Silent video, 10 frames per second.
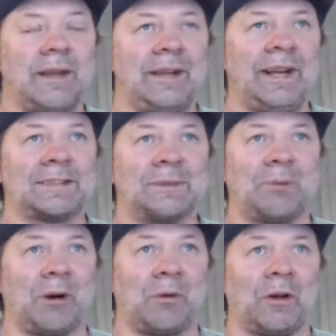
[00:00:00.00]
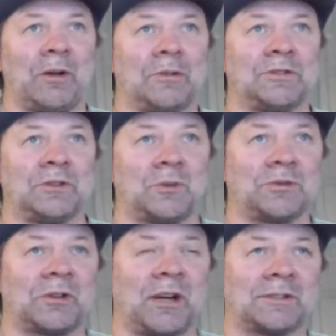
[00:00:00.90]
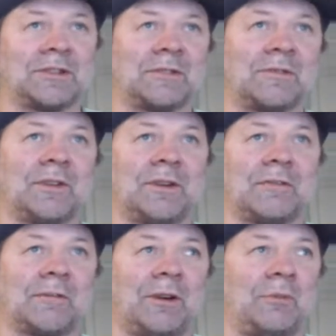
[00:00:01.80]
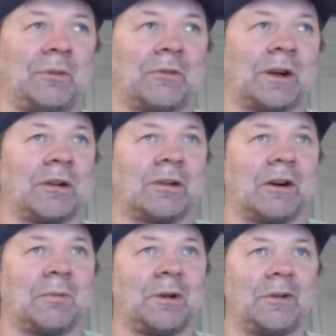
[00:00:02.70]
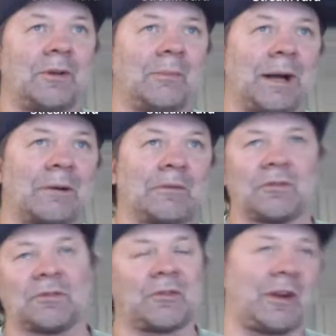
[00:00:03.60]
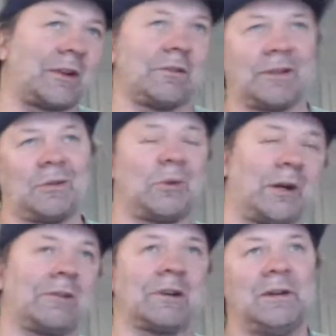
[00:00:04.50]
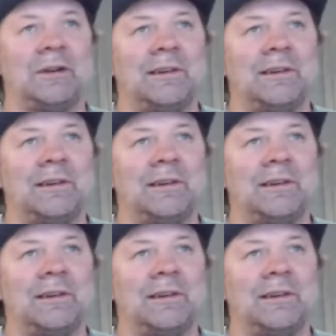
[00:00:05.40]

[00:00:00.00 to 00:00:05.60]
he actually bought one of those dual trucks. The front was regular garbage and the back was recycling or whatever.